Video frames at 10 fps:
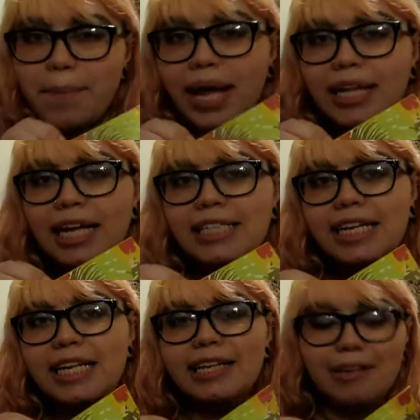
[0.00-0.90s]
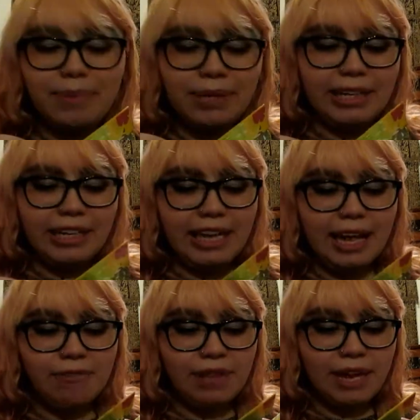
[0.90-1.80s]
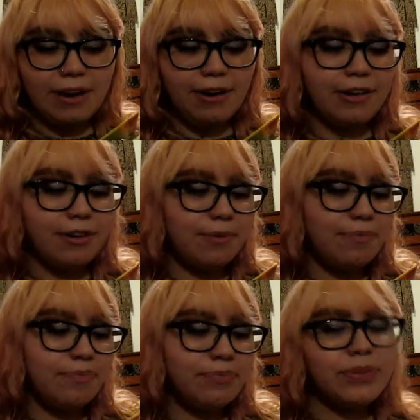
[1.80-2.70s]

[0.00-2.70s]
my Latina community out there, you know,